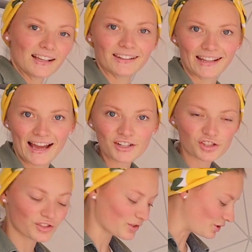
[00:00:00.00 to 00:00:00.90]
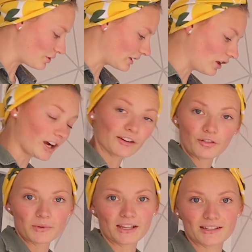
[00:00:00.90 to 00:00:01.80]
a latch, so you can lock it
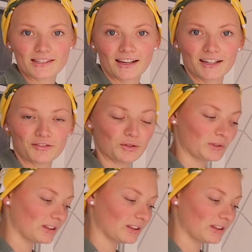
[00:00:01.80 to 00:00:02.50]
from the inside if you